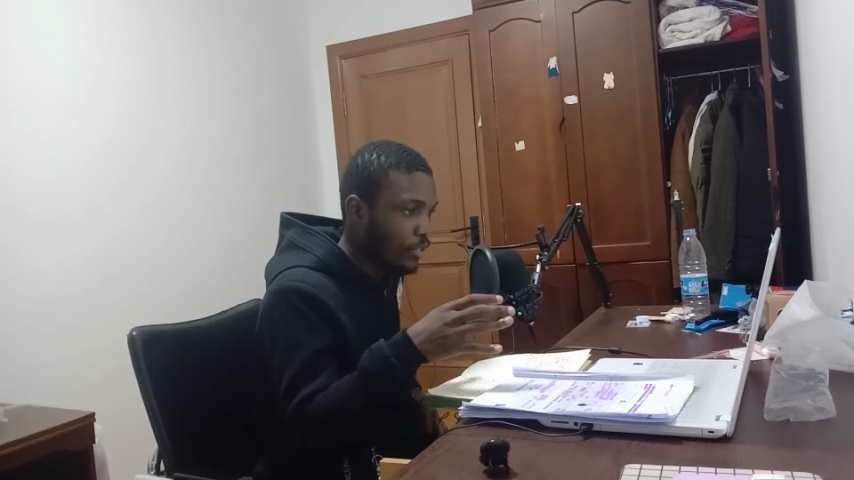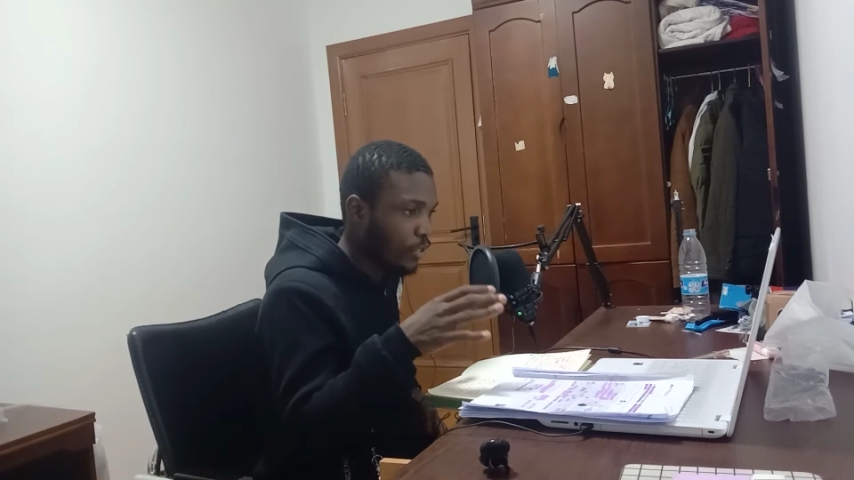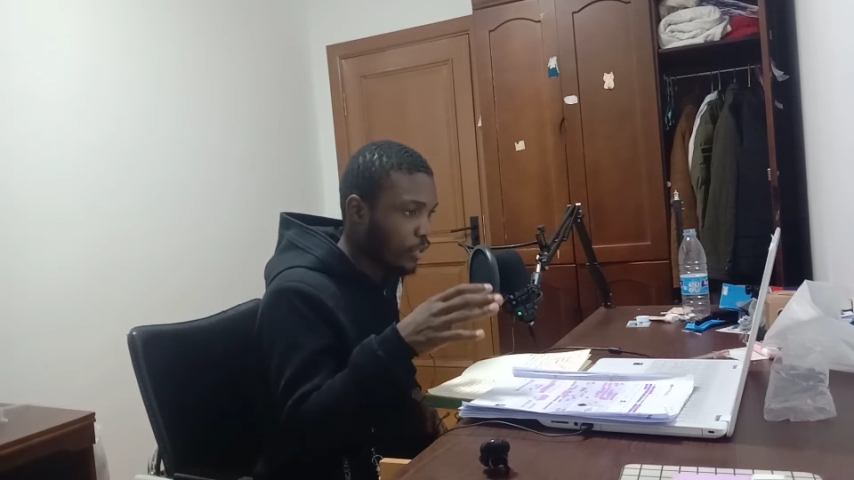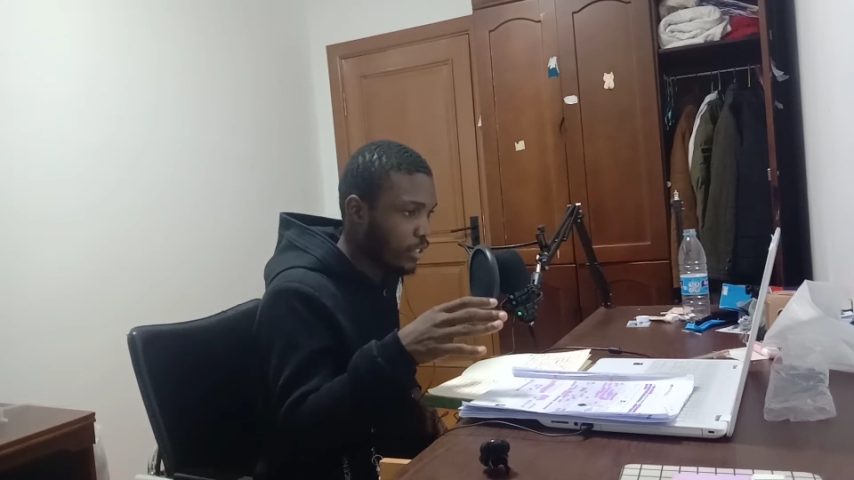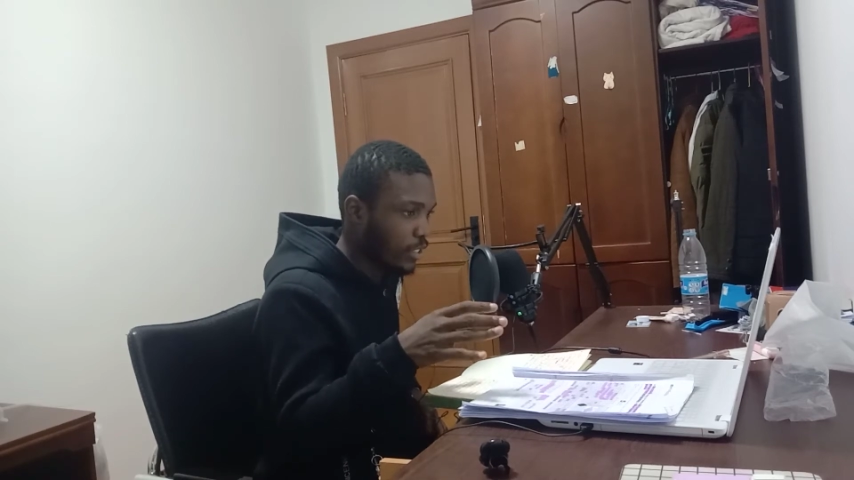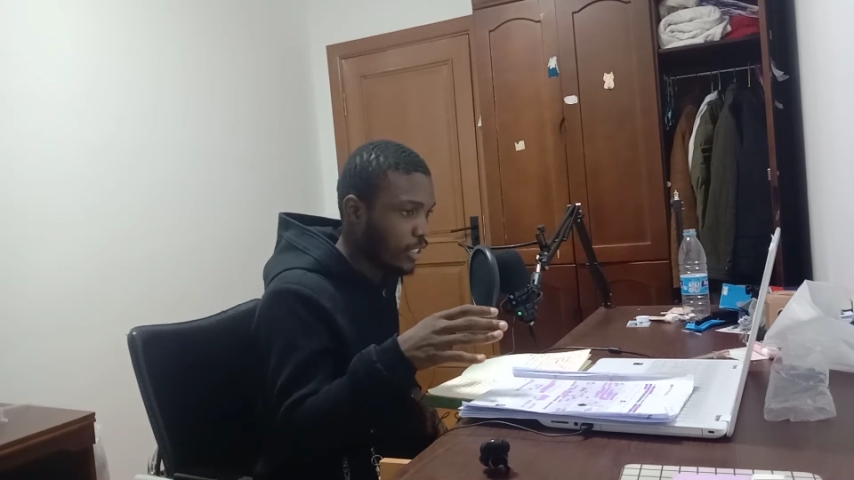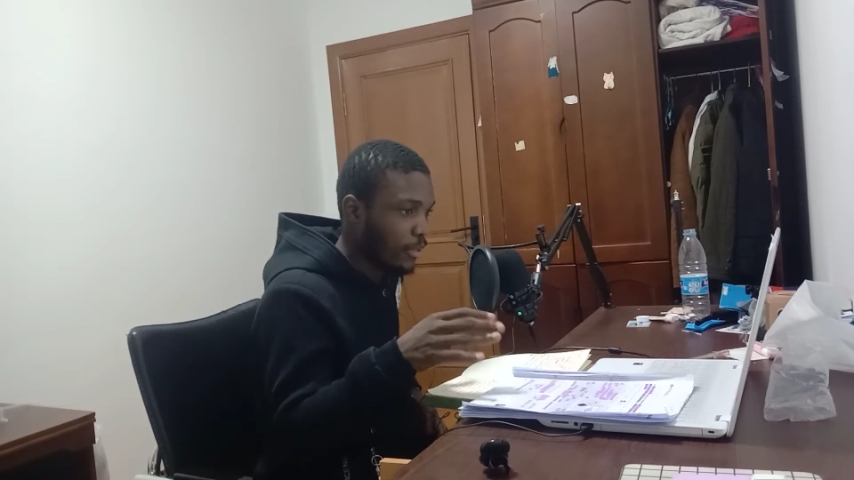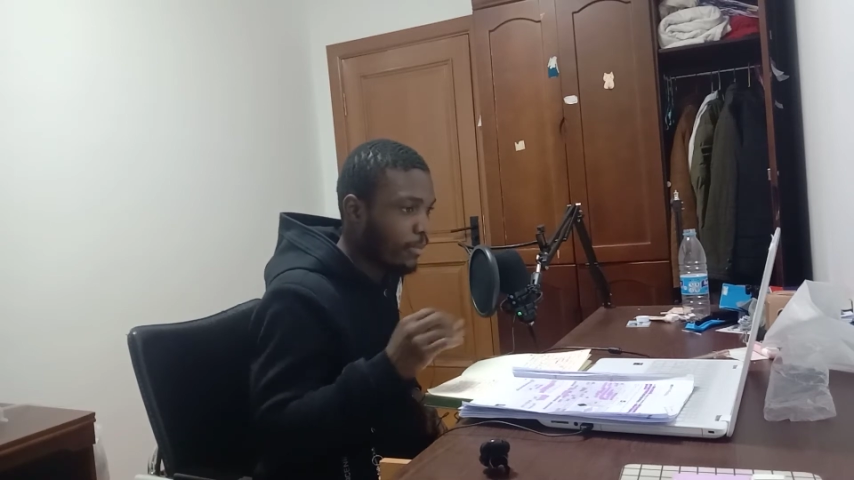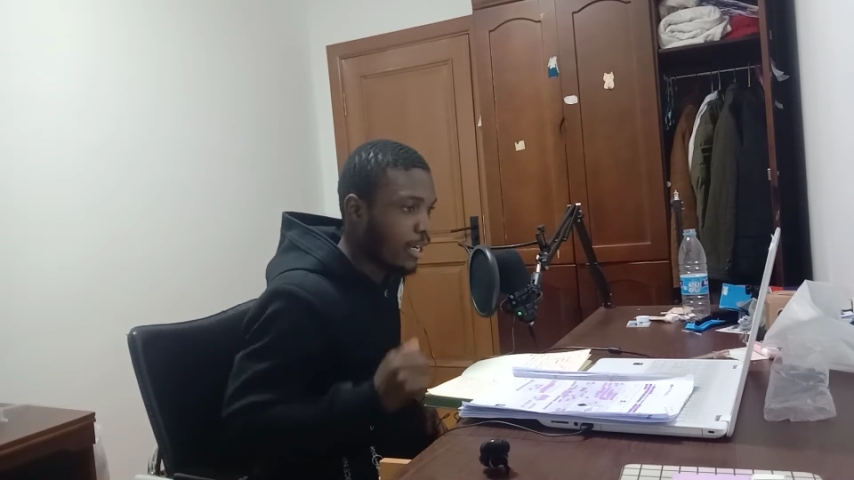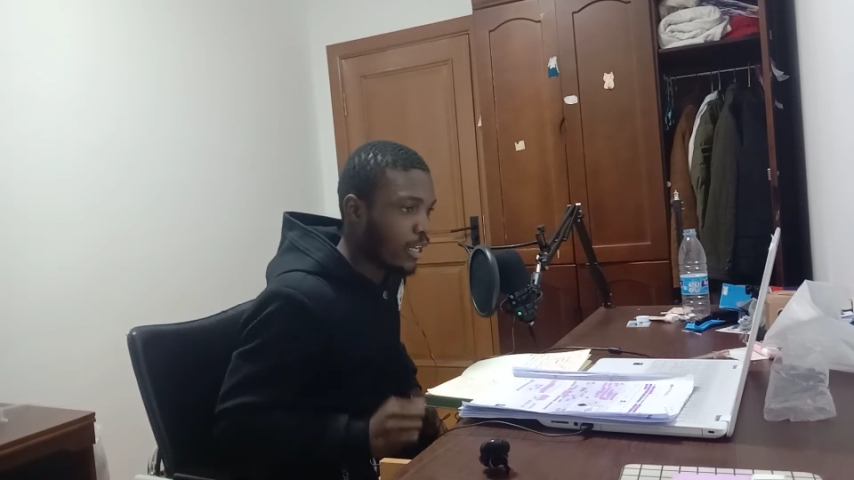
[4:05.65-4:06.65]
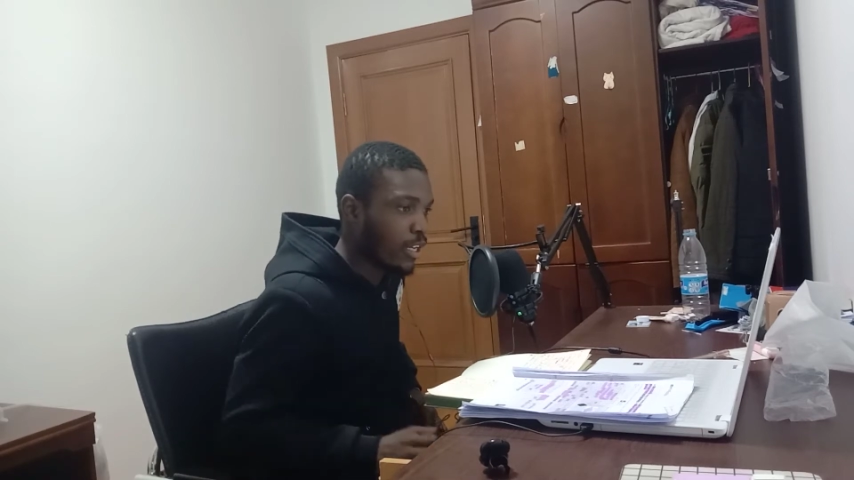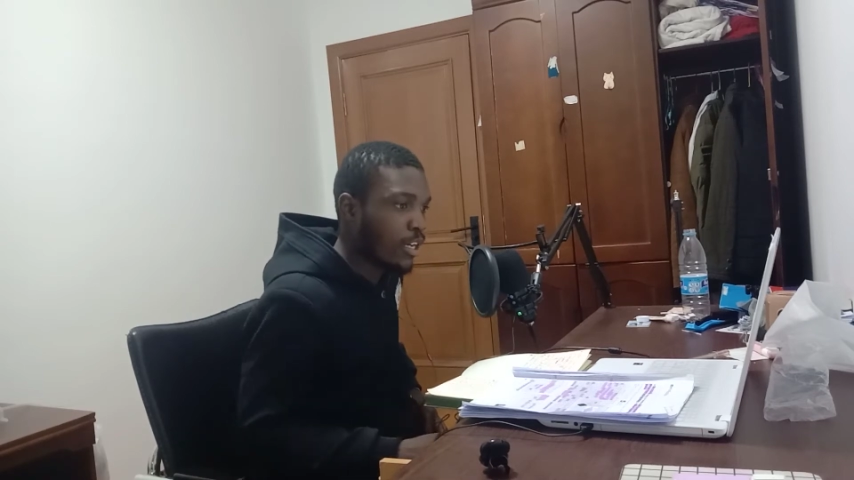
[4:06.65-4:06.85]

coordinated by